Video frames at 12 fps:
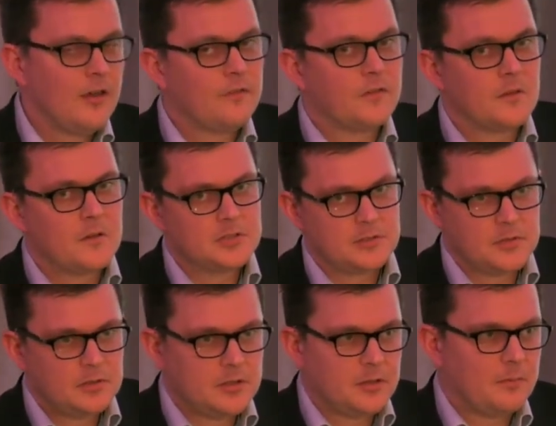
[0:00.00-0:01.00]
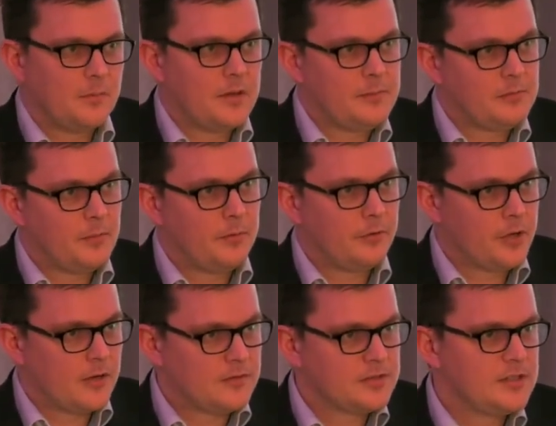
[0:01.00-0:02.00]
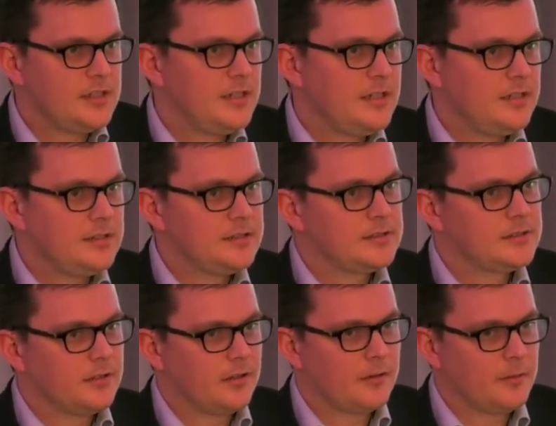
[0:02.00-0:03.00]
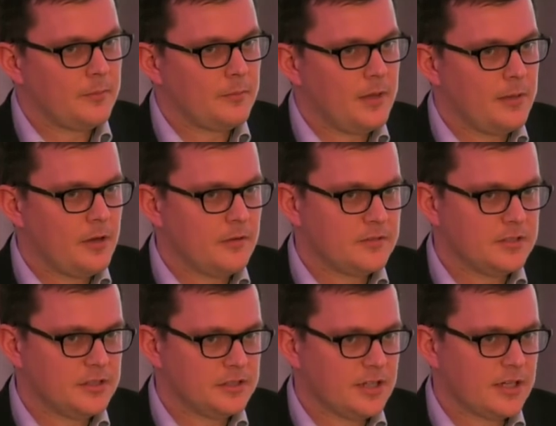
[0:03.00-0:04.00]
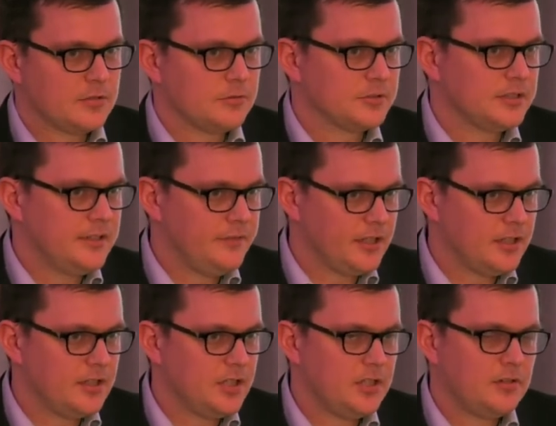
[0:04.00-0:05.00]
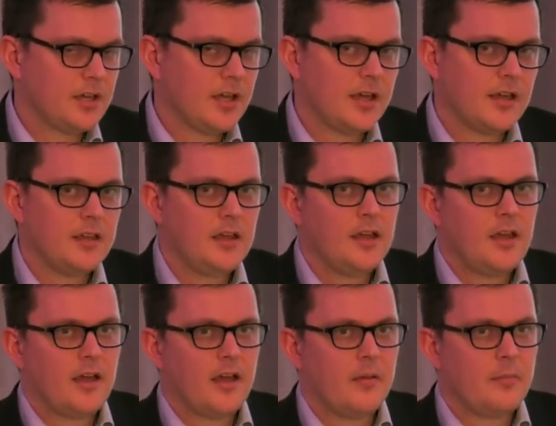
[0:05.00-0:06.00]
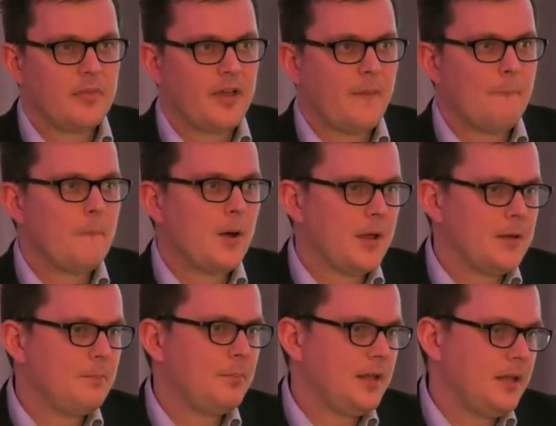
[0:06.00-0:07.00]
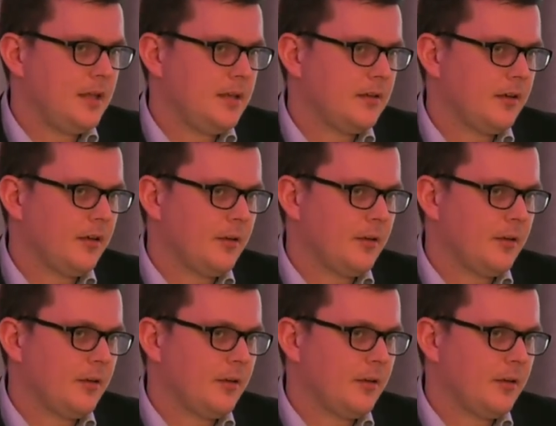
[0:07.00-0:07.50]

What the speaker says: For those of you that maybe were born overseas, maybe overseas nationals living in the UK, that might be...